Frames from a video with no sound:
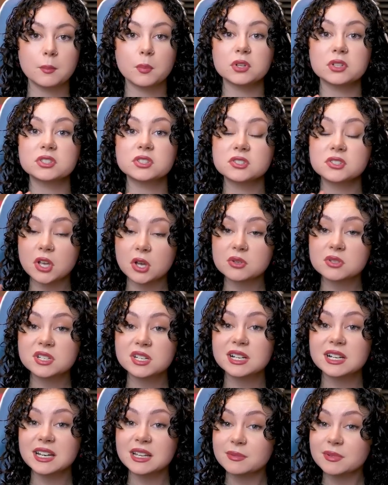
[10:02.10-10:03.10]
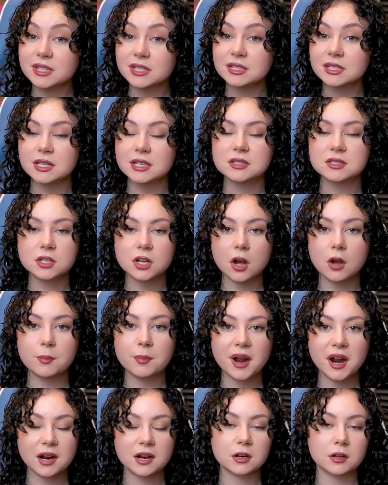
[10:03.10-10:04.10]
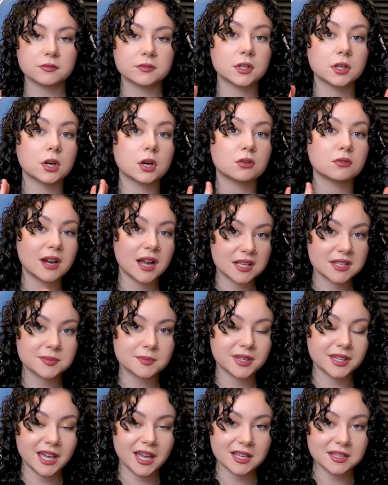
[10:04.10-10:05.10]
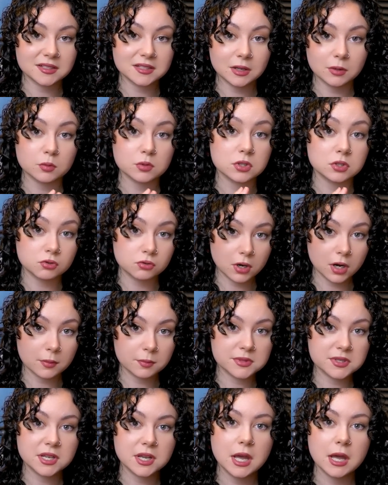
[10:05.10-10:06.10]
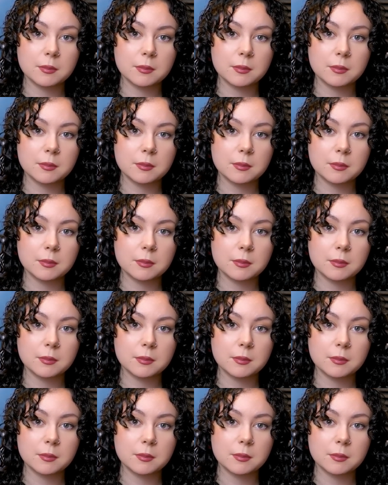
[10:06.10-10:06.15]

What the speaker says: But DissociaDID Limited is not part of the harassment case that was dropped